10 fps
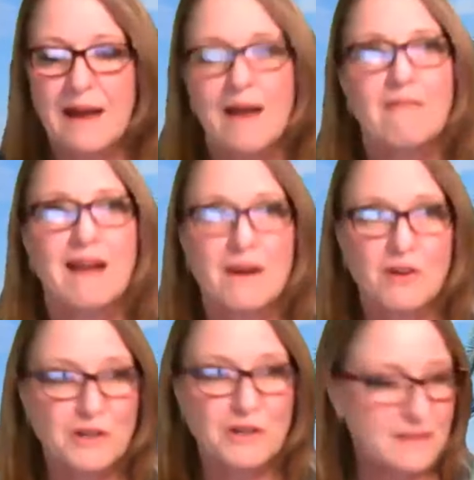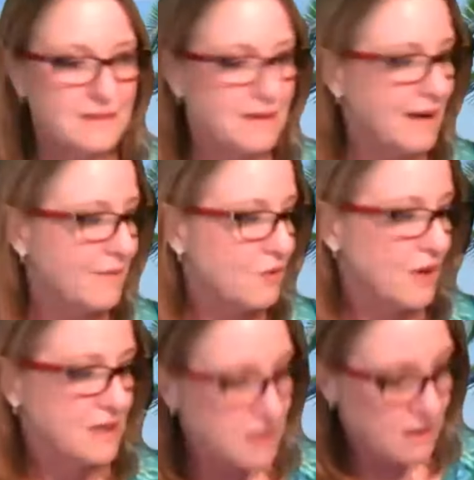I write notes. I've
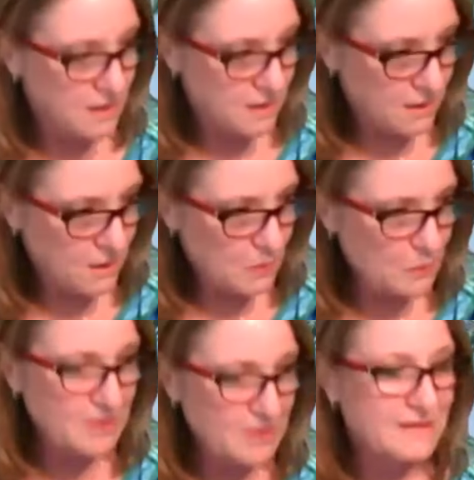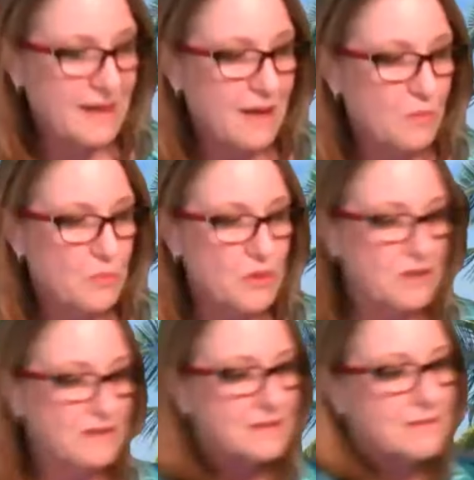got books and books,